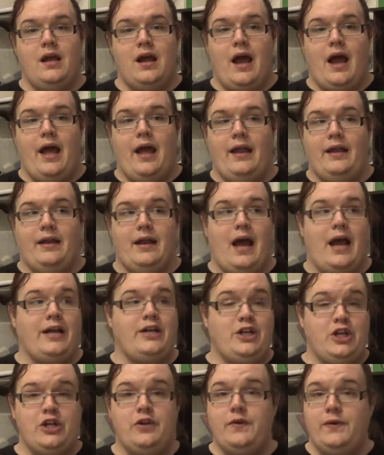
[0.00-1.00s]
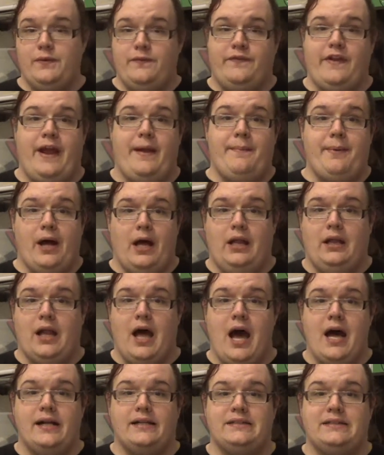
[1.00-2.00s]
And I do vape a
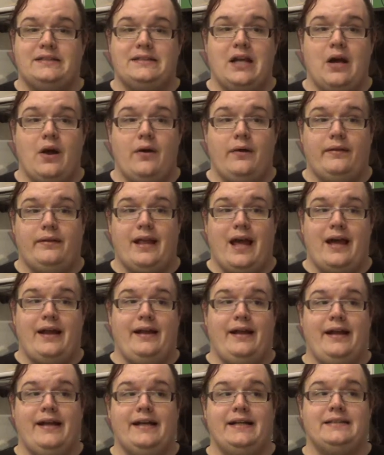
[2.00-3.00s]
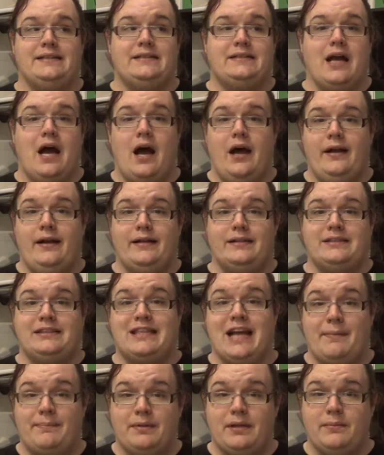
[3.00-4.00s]
lot, so that is
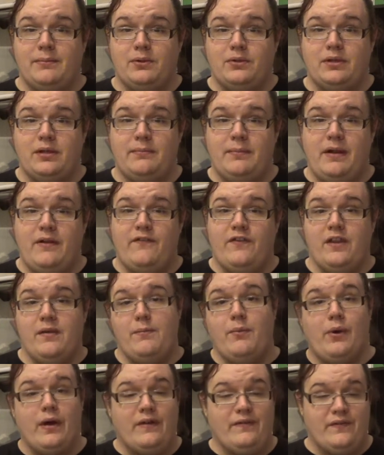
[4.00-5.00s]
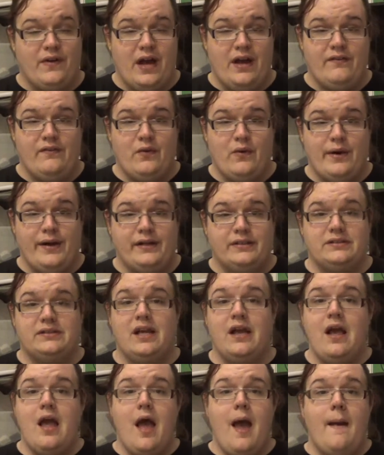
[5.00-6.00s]
unacceptable to me for the 0.5 coils.
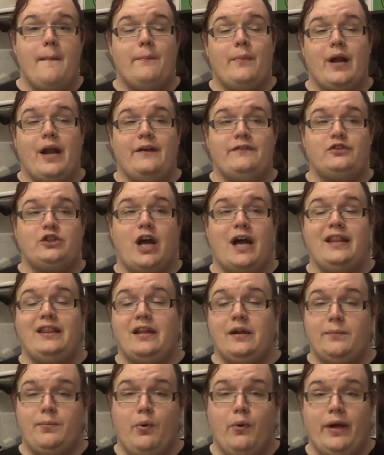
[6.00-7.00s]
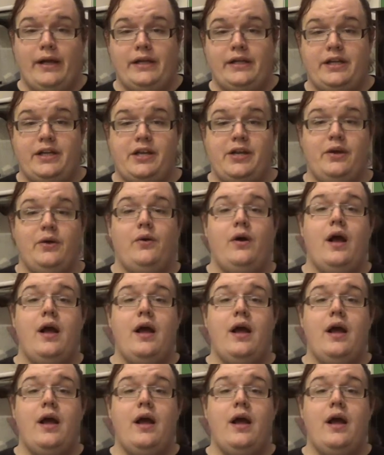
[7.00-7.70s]
But I've tried their 0.2,